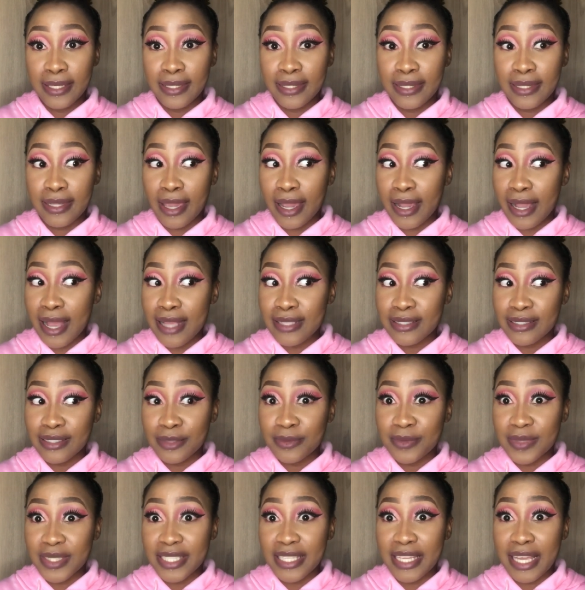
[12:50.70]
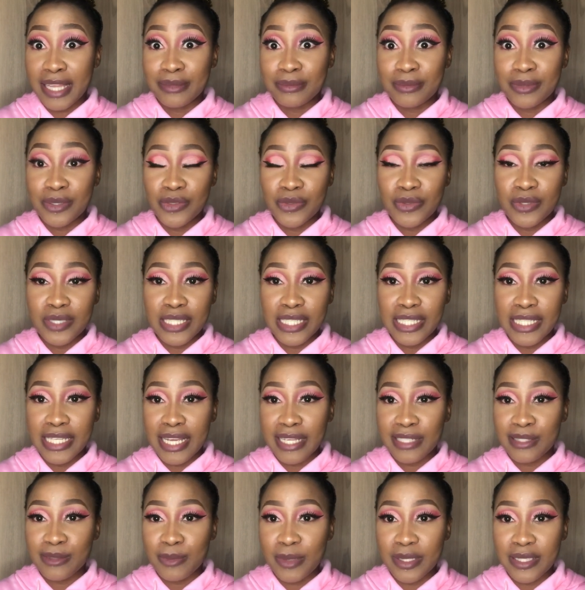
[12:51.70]
Their customs can be really
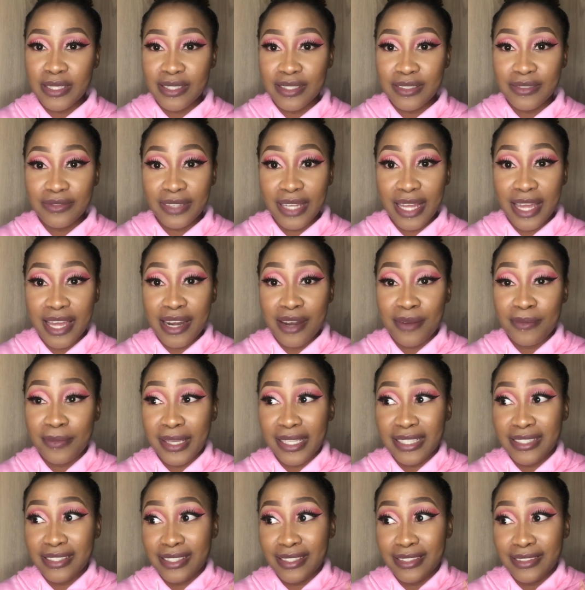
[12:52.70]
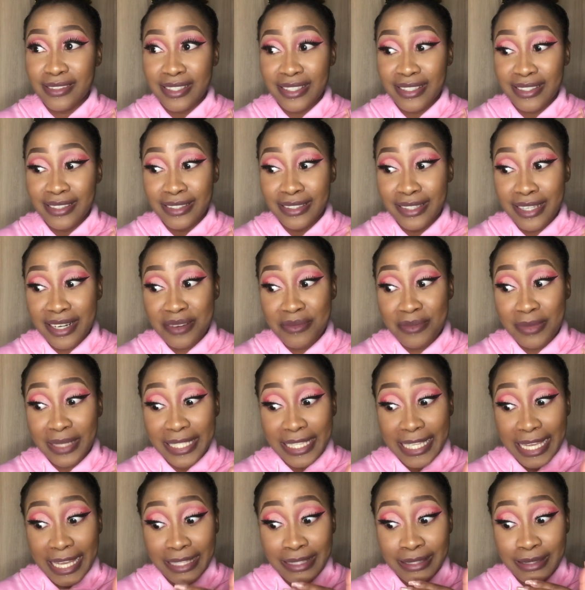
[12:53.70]
expensive. Aramex is
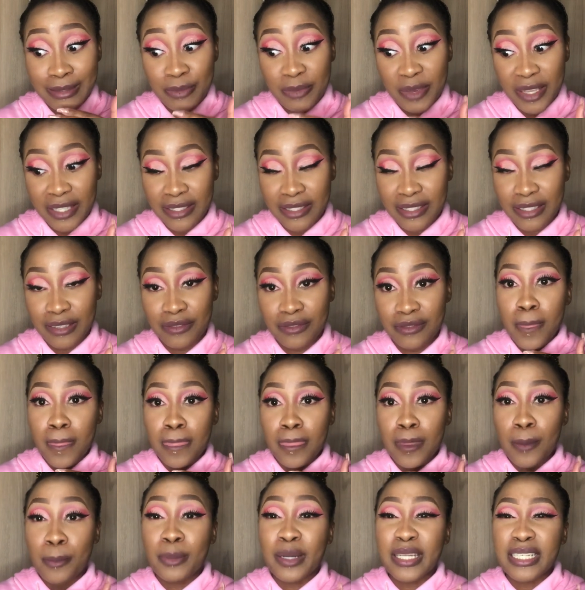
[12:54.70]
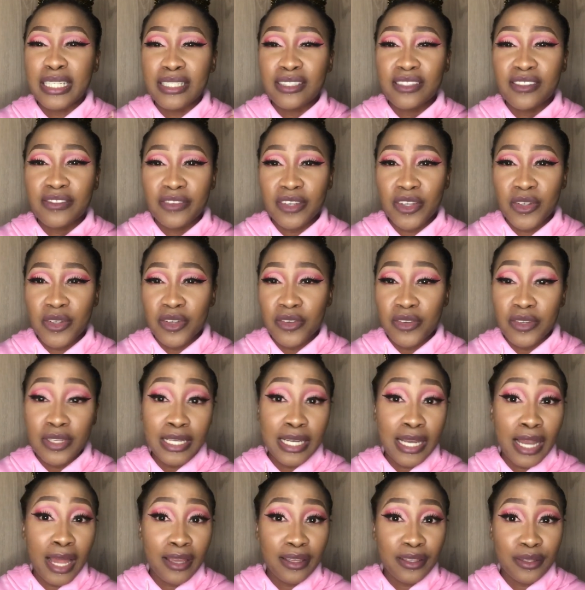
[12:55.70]
extremely expensive, but it's very
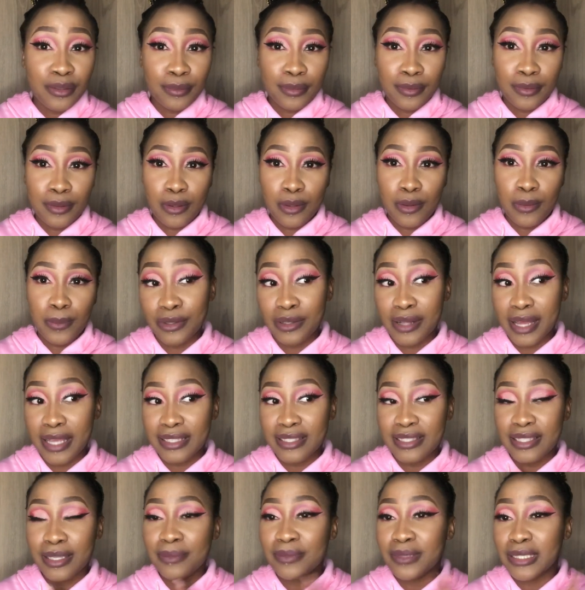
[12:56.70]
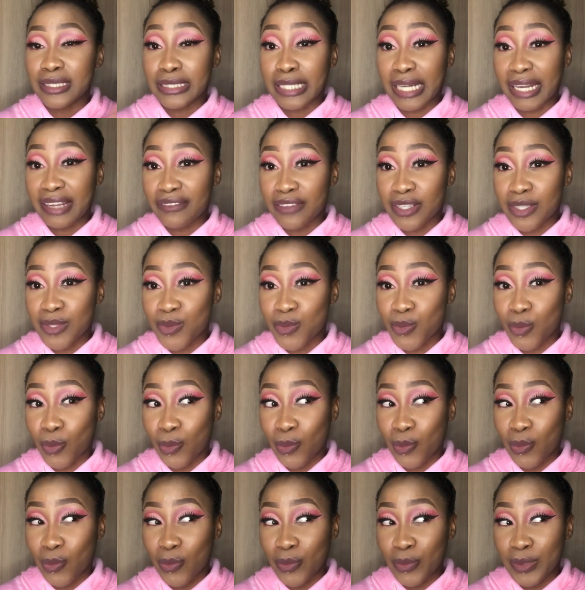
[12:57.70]
reliable, except the drivers though,
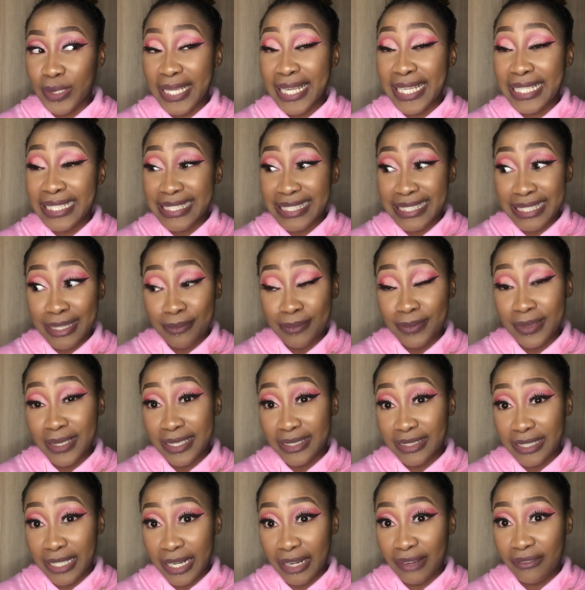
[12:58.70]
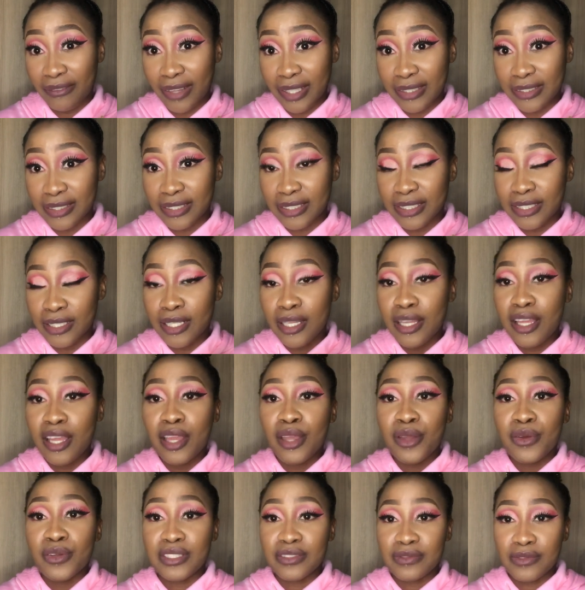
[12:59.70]
except the drivers.
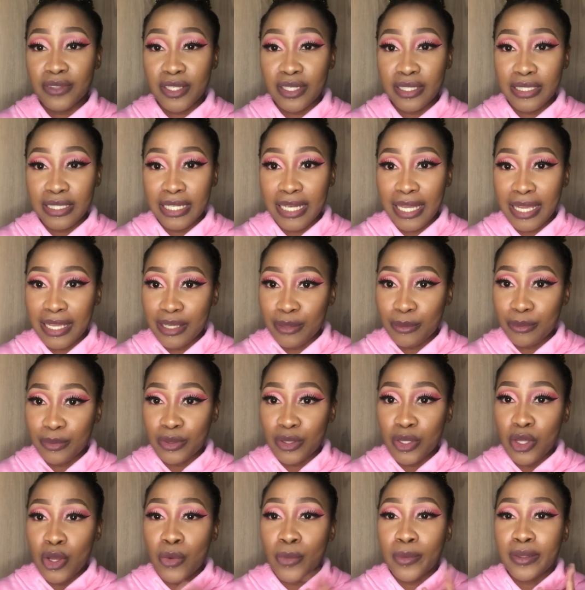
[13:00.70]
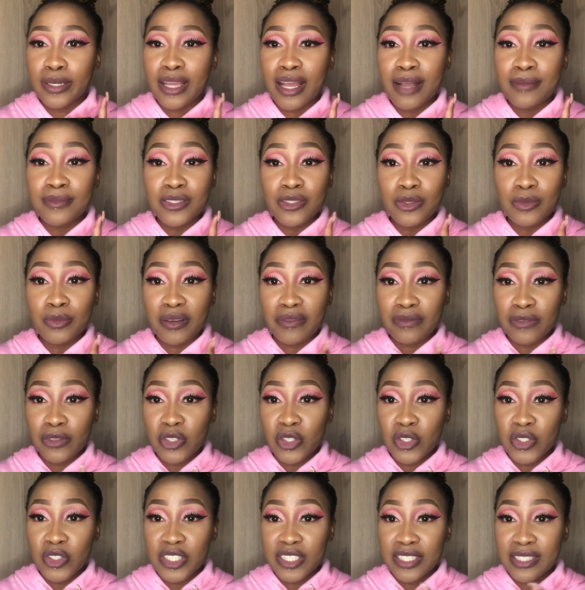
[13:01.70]
It's very reliable. When it comes to Buffalo
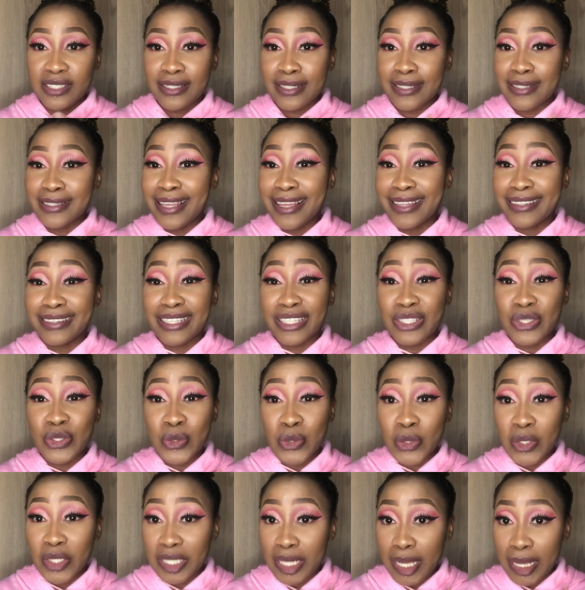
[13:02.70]
Logistics, they do not